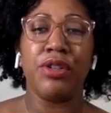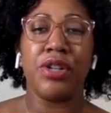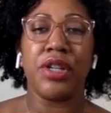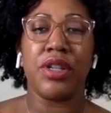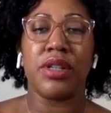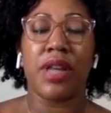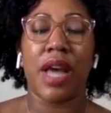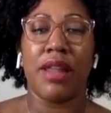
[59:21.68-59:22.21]

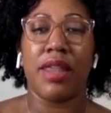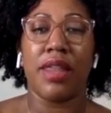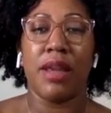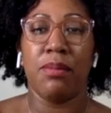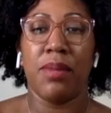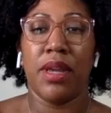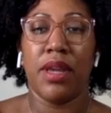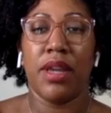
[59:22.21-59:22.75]
just, I
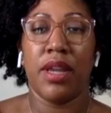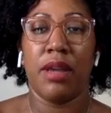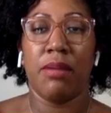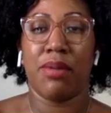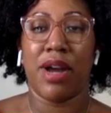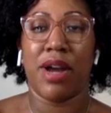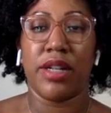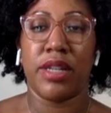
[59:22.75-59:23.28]
think, being
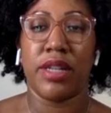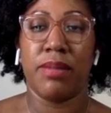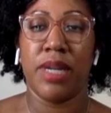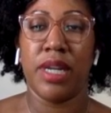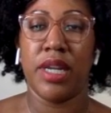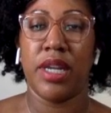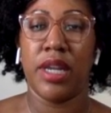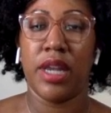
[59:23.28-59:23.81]
in
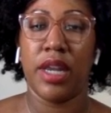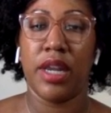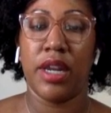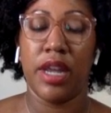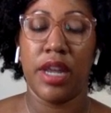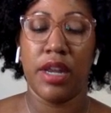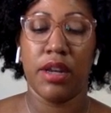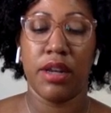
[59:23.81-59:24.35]
proximity
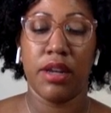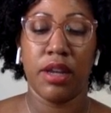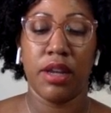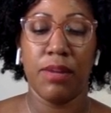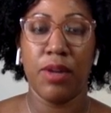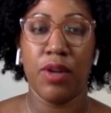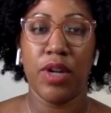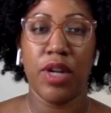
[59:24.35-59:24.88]
and
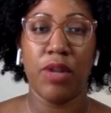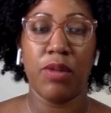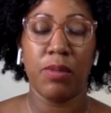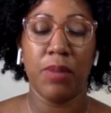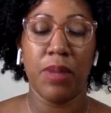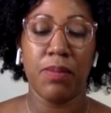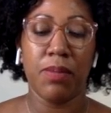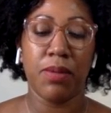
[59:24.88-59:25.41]
community with
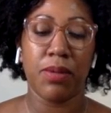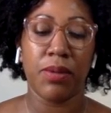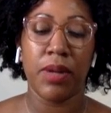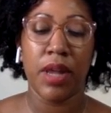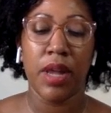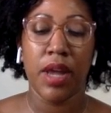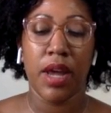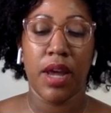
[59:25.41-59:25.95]
people
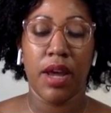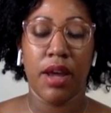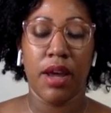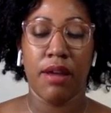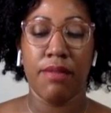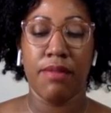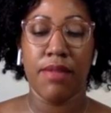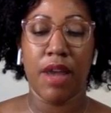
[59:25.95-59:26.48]

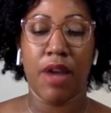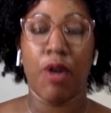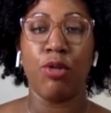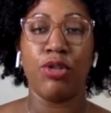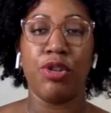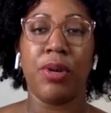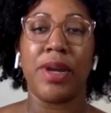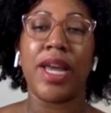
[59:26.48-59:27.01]
that
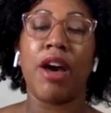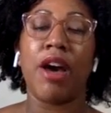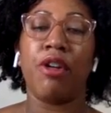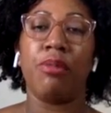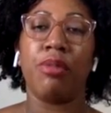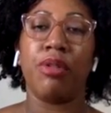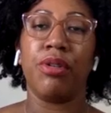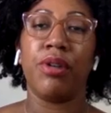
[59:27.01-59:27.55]
hold you
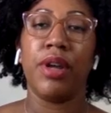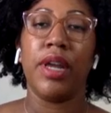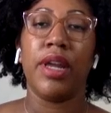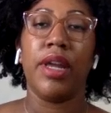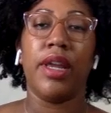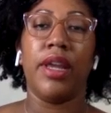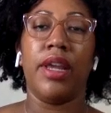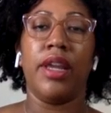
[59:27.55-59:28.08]
accountable
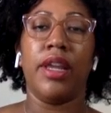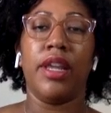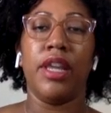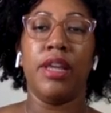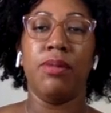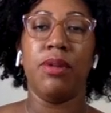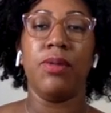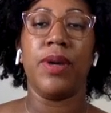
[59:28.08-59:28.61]
and
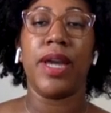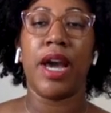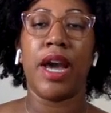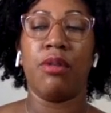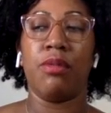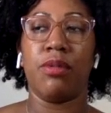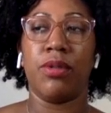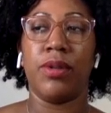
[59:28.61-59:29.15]
keep you
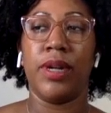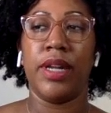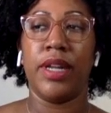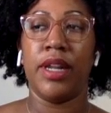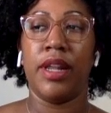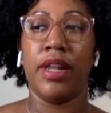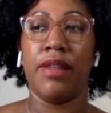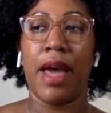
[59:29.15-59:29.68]
accountable,
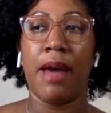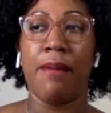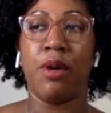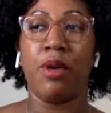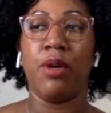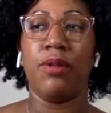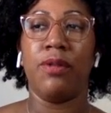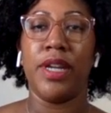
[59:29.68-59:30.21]
and that
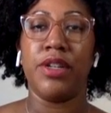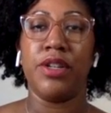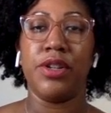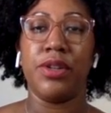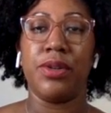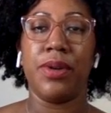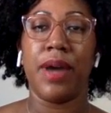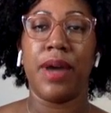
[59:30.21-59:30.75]
motivates
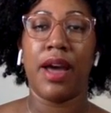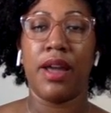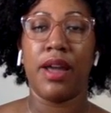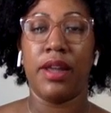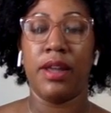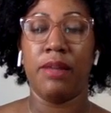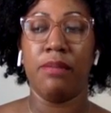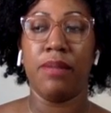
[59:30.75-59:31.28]
you.
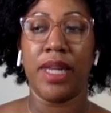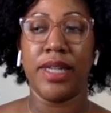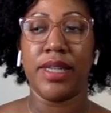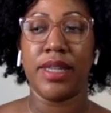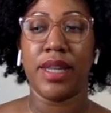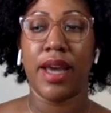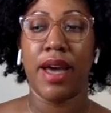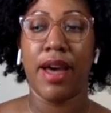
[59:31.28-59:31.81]
I am
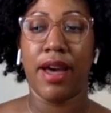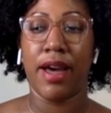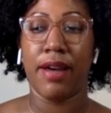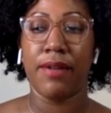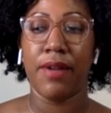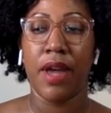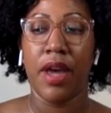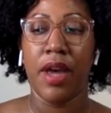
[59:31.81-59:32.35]
blessed to
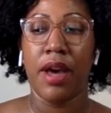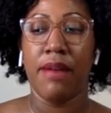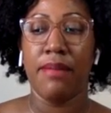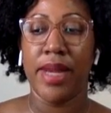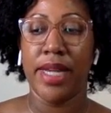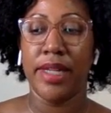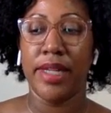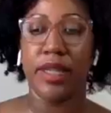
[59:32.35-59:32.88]
have
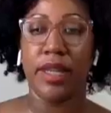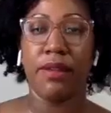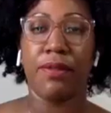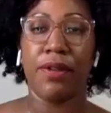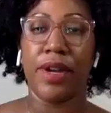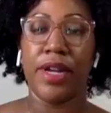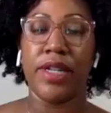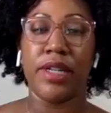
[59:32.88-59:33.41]
amazing
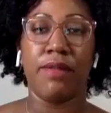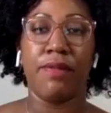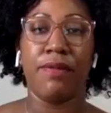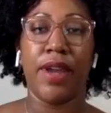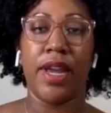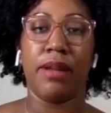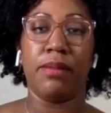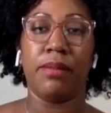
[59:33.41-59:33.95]
friends and
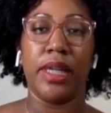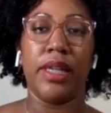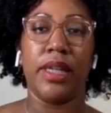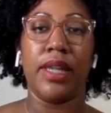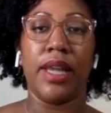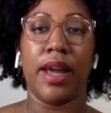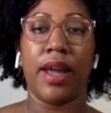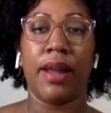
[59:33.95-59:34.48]

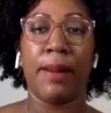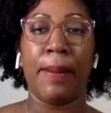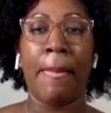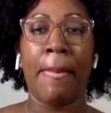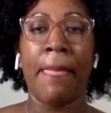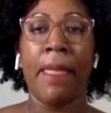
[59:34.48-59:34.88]
family that,